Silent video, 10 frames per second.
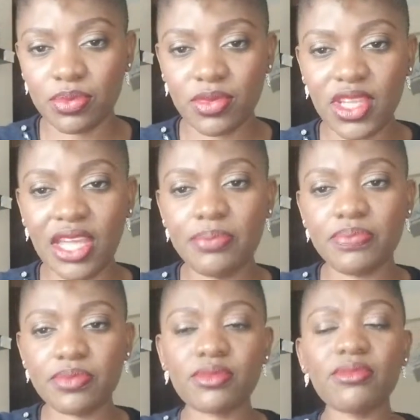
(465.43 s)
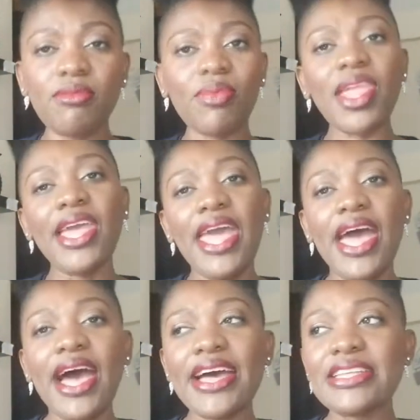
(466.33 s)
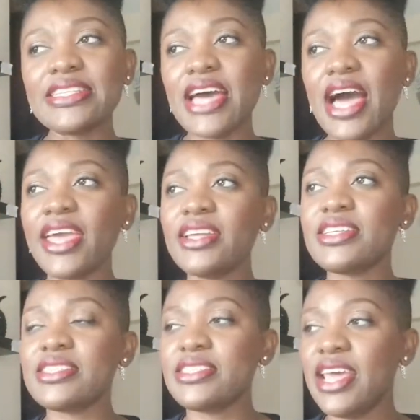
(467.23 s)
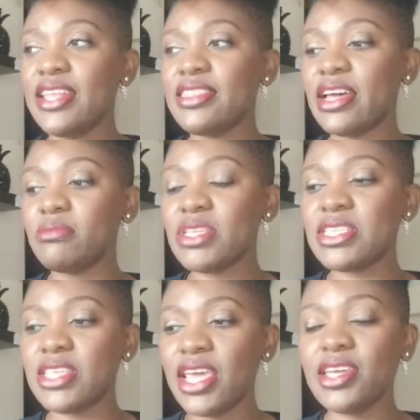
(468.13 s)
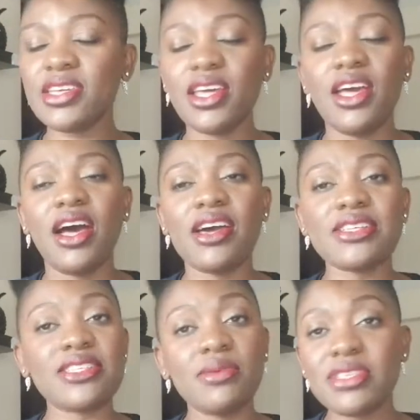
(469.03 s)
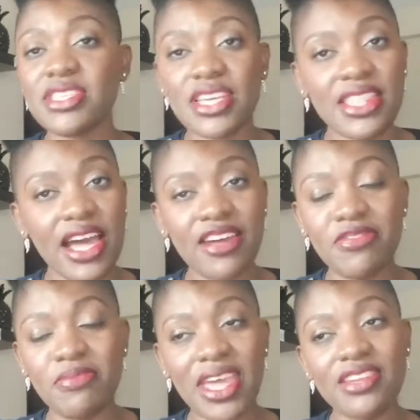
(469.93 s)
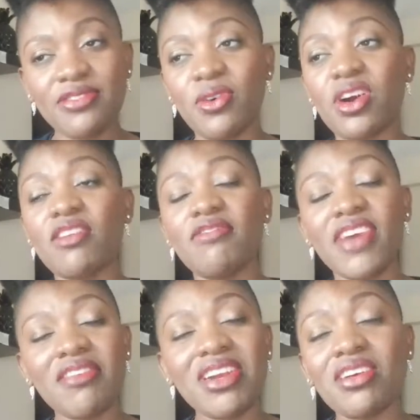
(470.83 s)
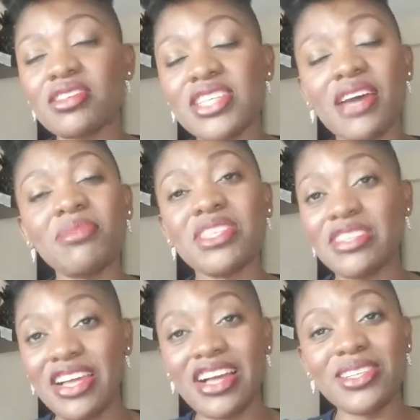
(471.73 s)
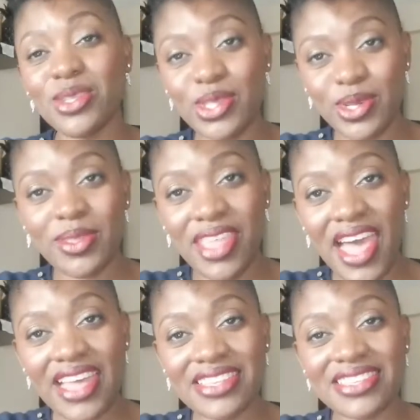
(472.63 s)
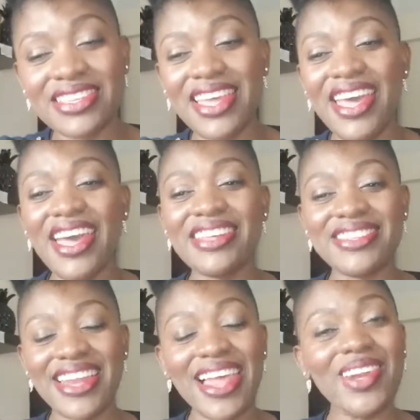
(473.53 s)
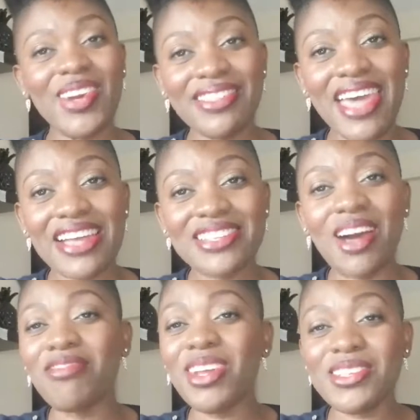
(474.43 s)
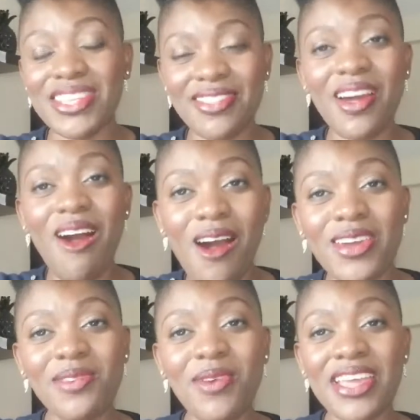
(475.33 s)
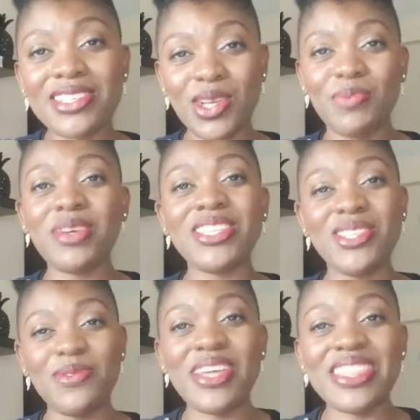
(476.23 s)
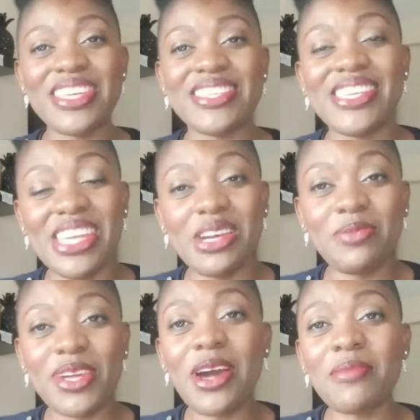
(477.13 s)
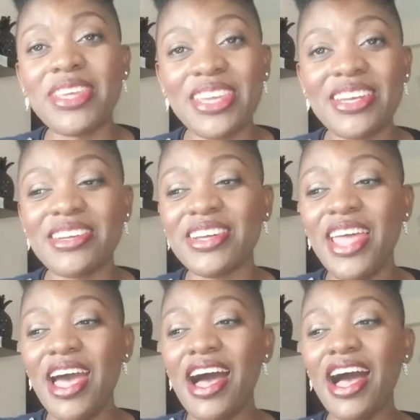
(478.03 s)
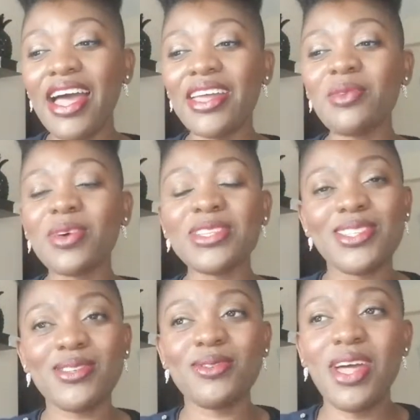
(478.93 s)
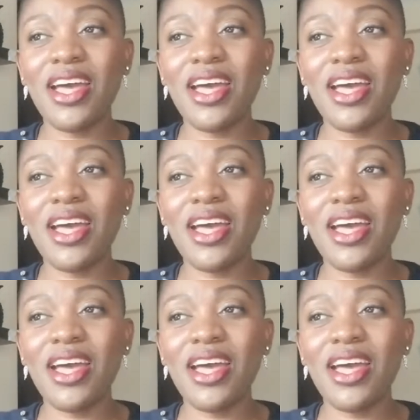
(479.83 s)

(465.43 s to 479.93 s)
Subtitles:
Okay, and I understand that mistake. It's a mistake that I've made for a very long time until I understood that, until I learned that. So I've learned it the hard way. So me doing this here, me coming here, I want to